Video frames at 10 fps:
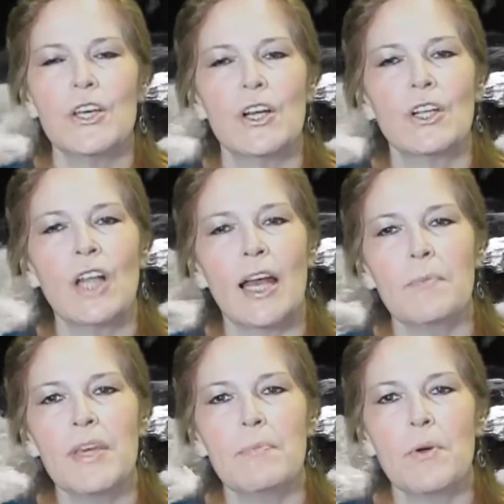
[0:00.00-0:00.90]
a lot of
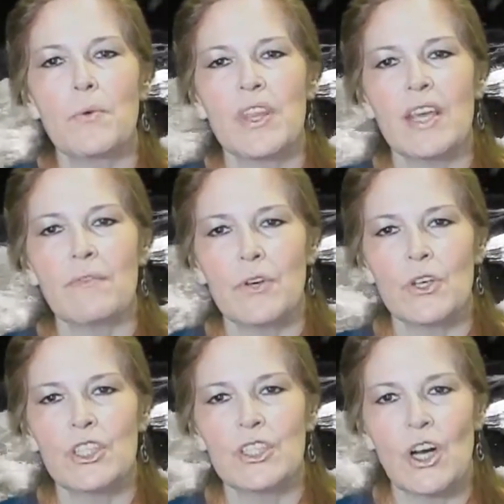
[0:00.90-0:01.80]
people, when they
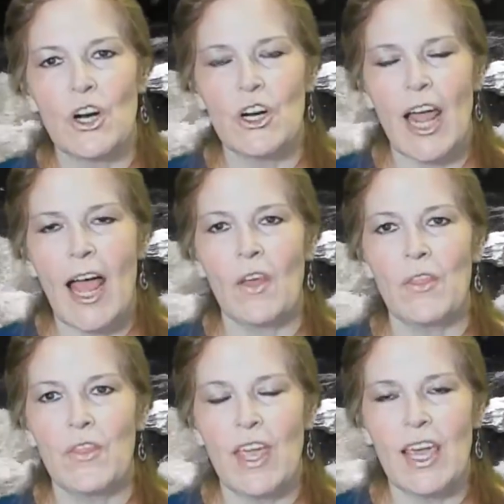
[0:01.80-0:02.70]
first start out
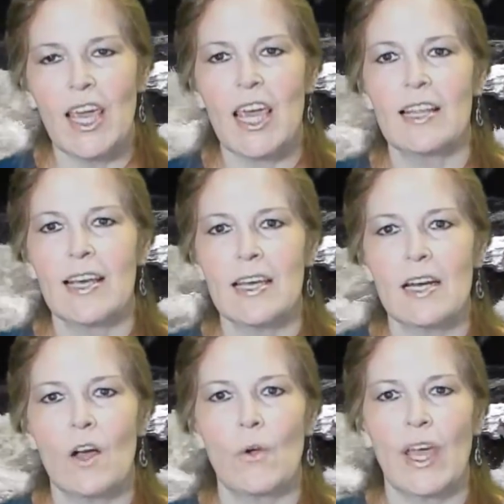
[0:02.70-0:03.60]
thinking that,
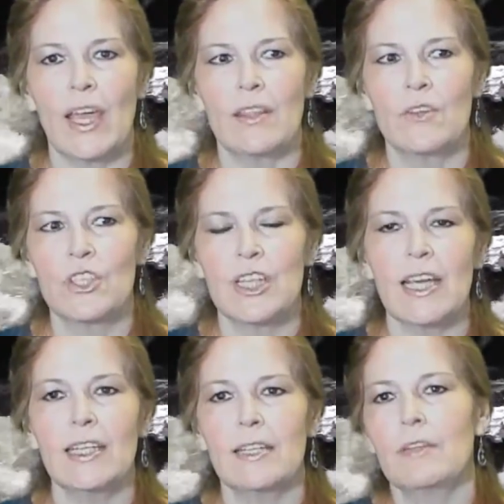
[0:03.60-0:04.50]
okay, there's
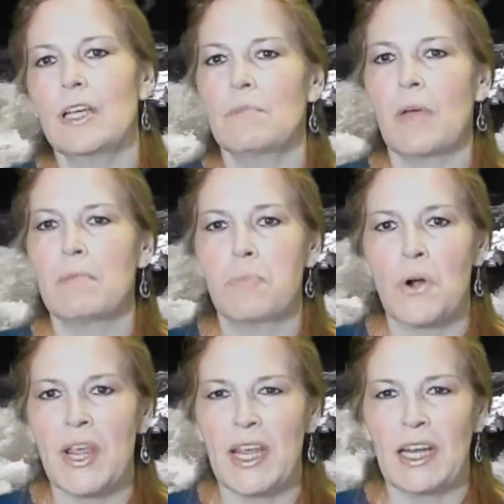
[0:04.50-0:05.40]
negativity in my
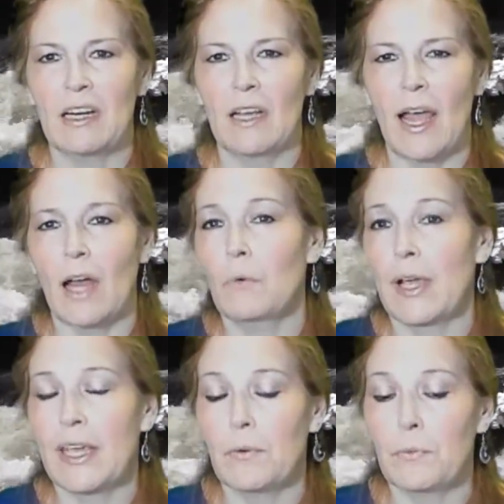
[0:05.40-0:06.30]
brain, how do I
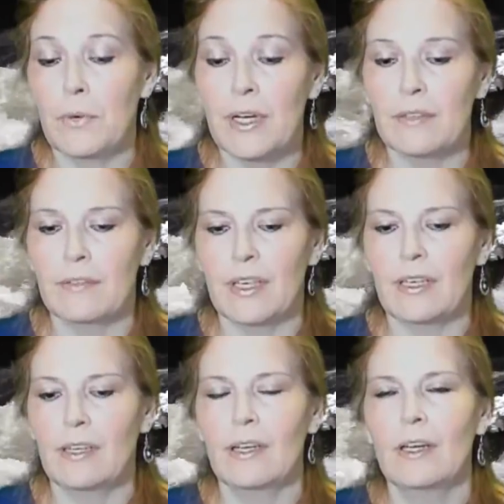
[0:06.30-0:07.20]
get rid of it?
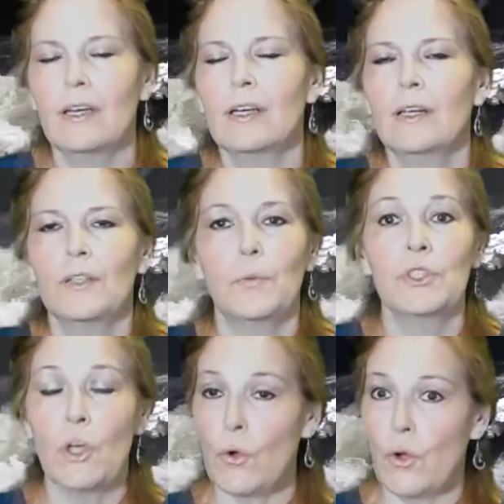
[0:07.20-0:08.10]
Well,
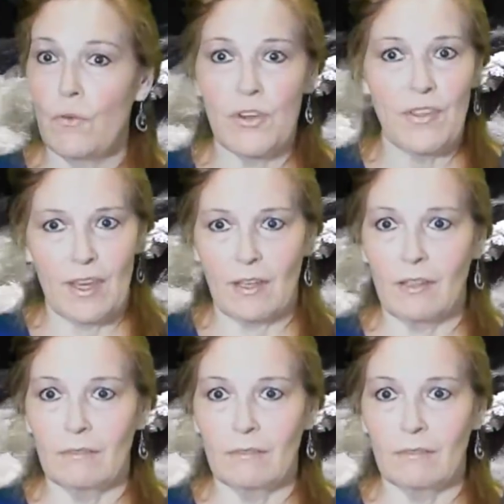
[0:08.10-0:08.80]
don't overthink it.